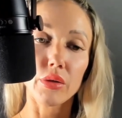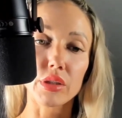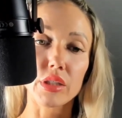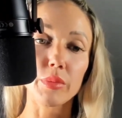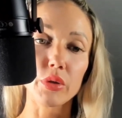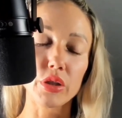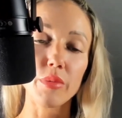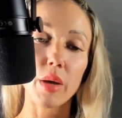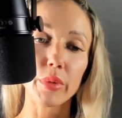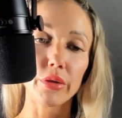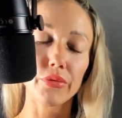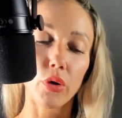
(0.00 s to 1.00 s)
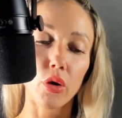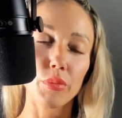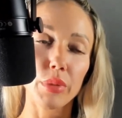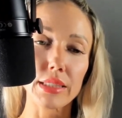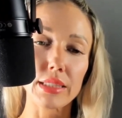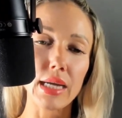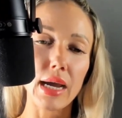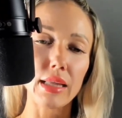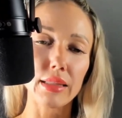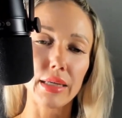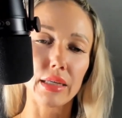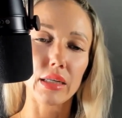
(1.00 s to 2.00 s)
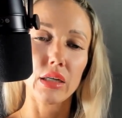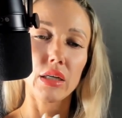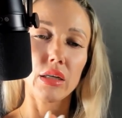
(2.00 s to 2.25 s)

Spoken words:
similar to memory foam, but it's not like,